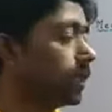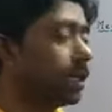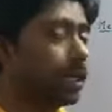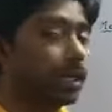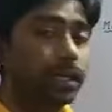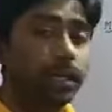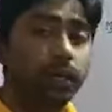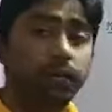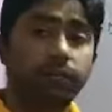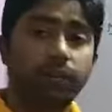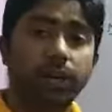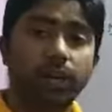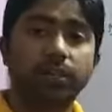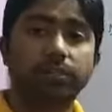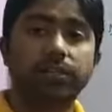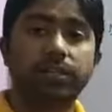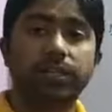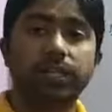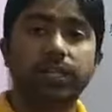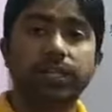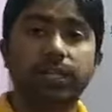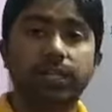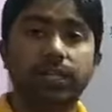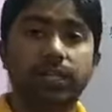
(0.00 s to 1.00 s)
Now,
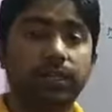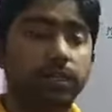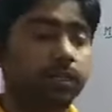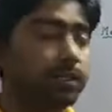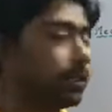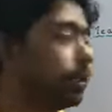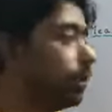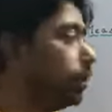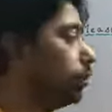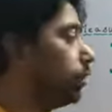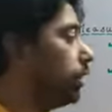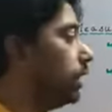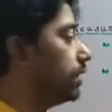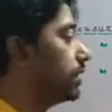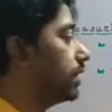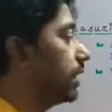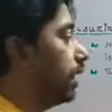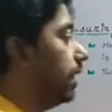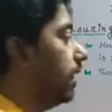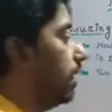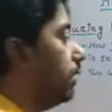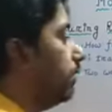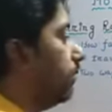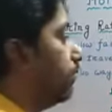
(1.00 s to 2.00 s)
velocity, you can
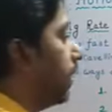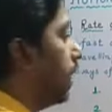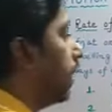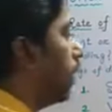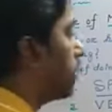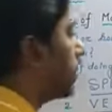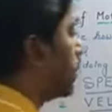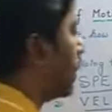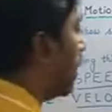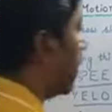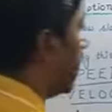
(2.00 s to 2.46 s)
see velocity